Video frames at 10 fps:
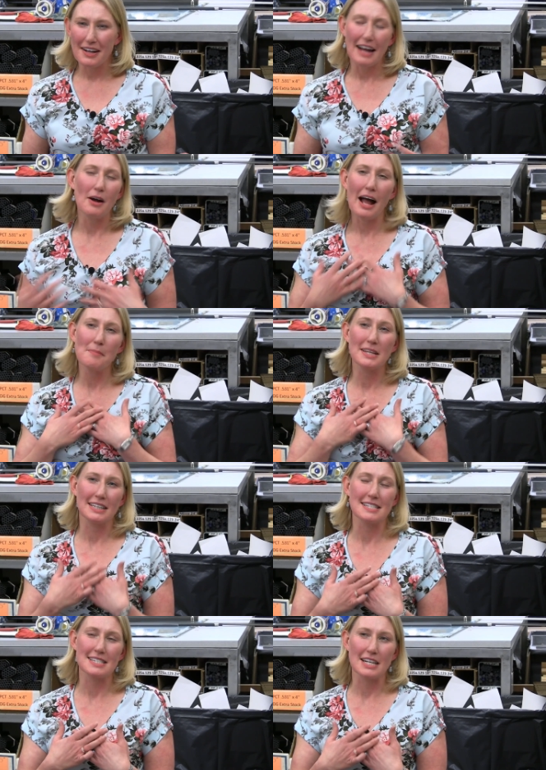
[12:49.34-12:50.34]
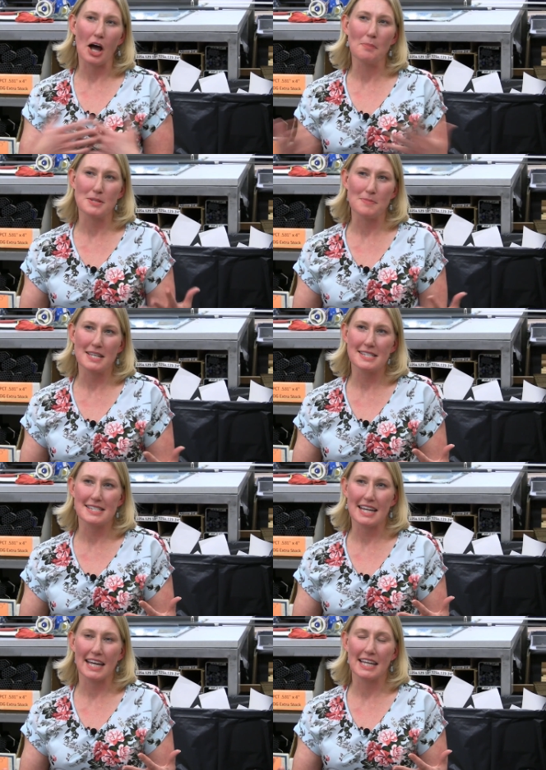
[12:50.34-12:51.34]
I'm at least an optimist,
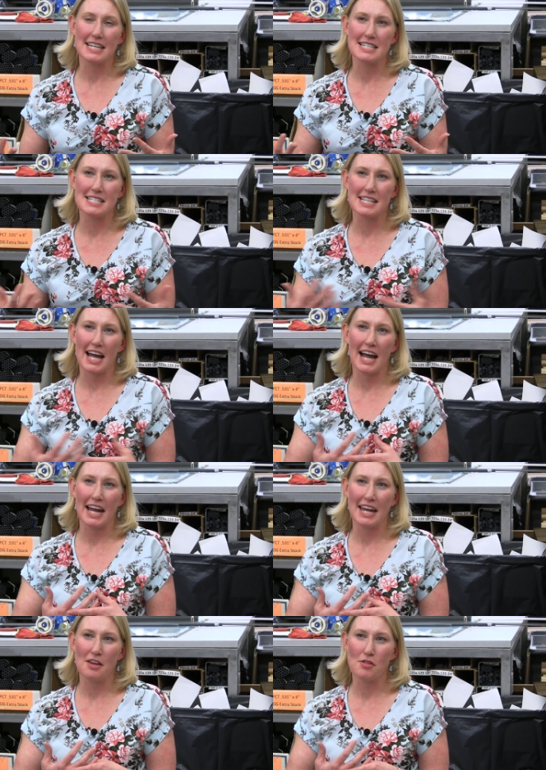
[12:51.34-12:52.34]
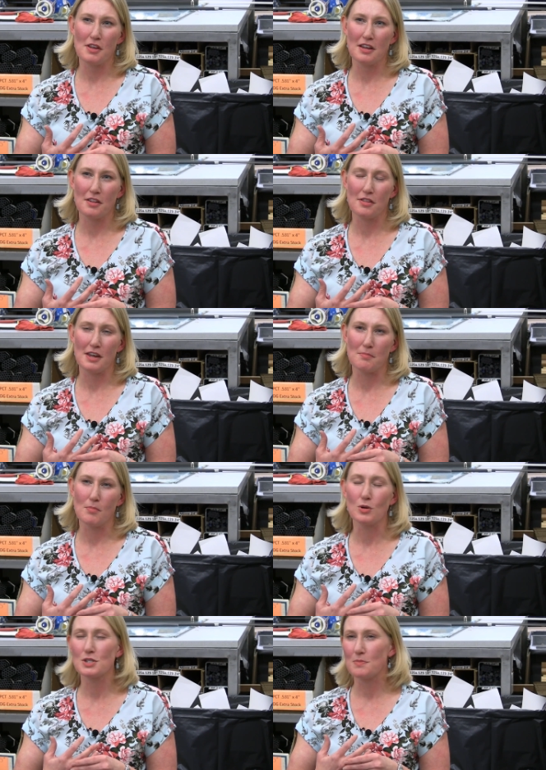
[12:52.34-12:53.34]
and I think that
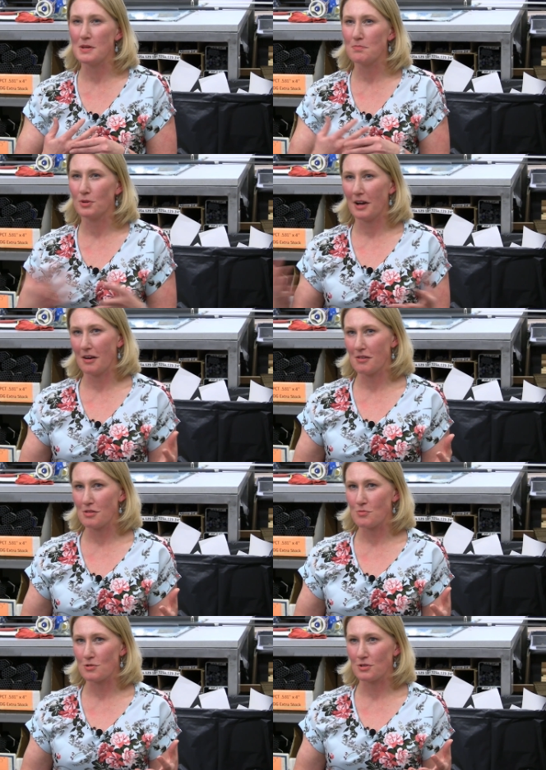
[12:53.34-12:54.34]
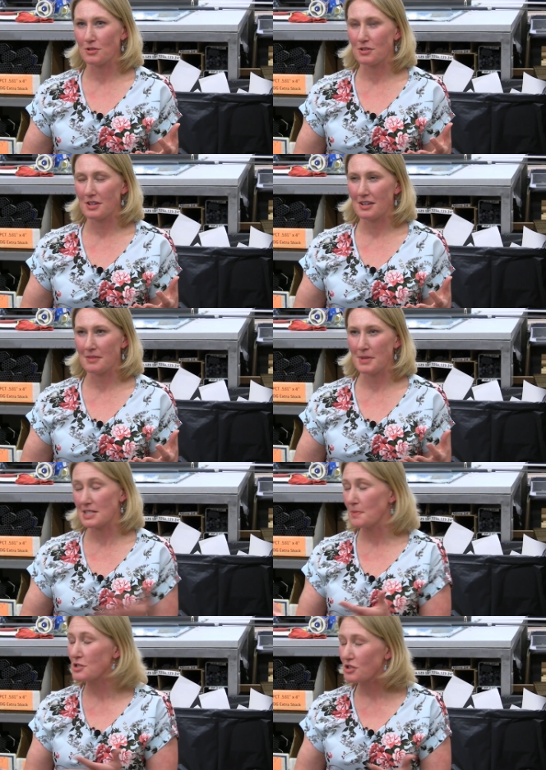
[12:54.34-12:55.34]
most people out in the world,
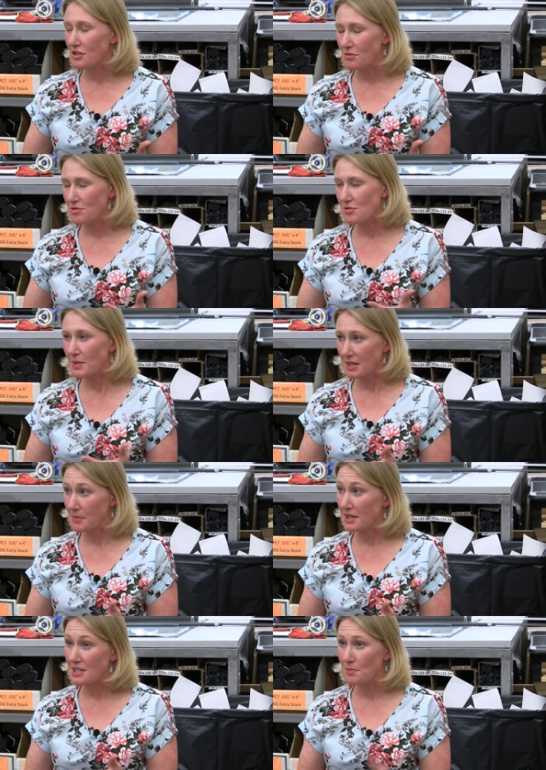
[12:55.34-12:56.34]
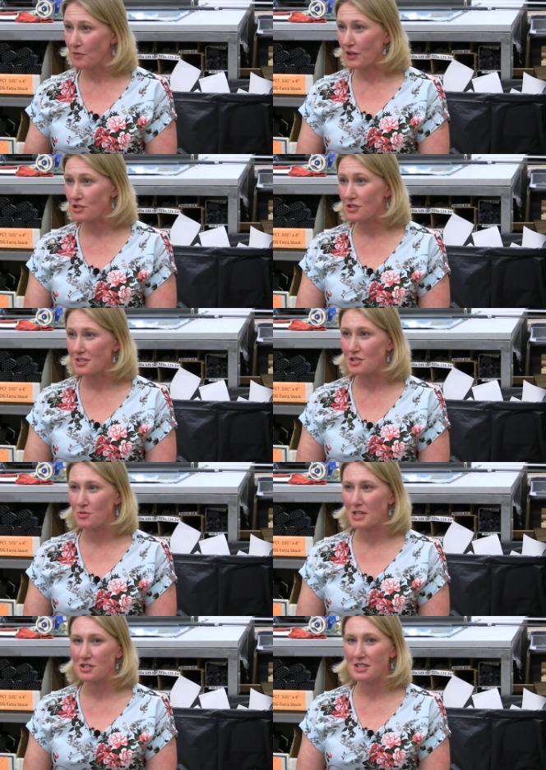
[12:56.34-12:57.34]
especially when you meet them in these professional
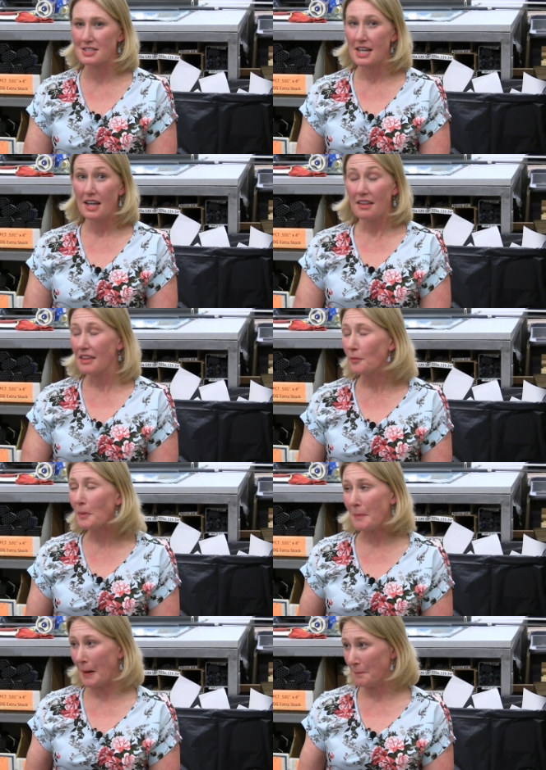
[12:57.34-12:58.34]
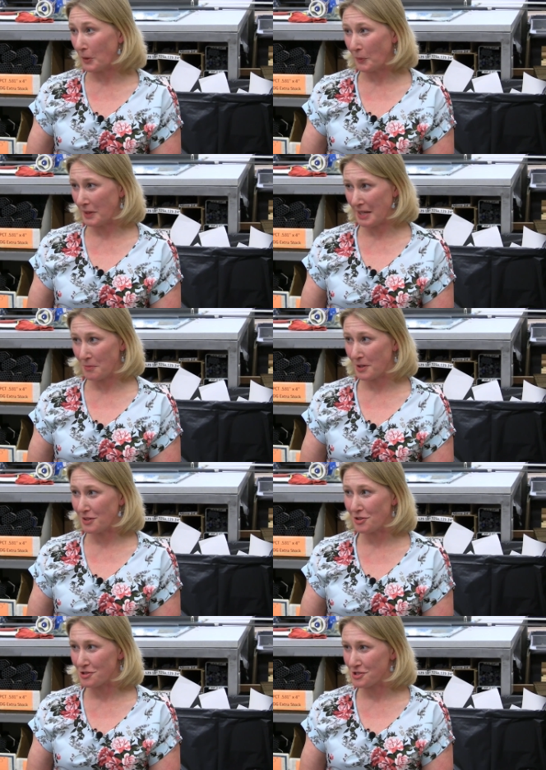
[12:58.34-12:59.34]
situations, they remember when they were in
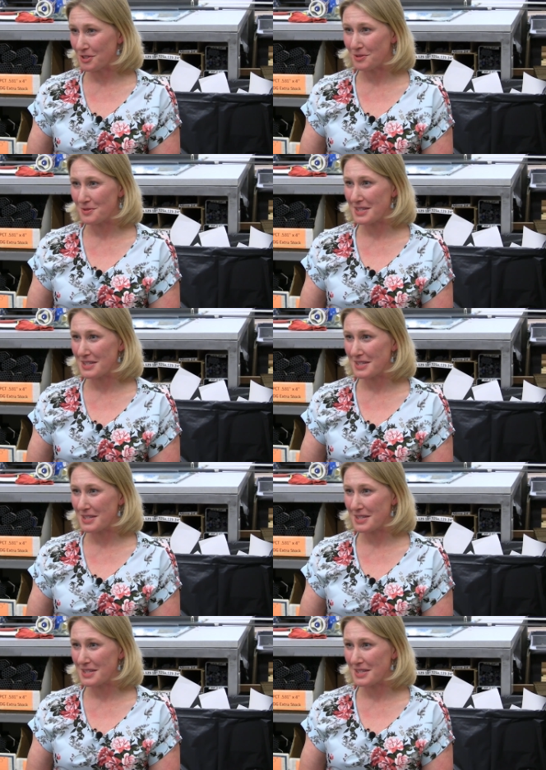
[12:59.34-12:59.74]
your shoes.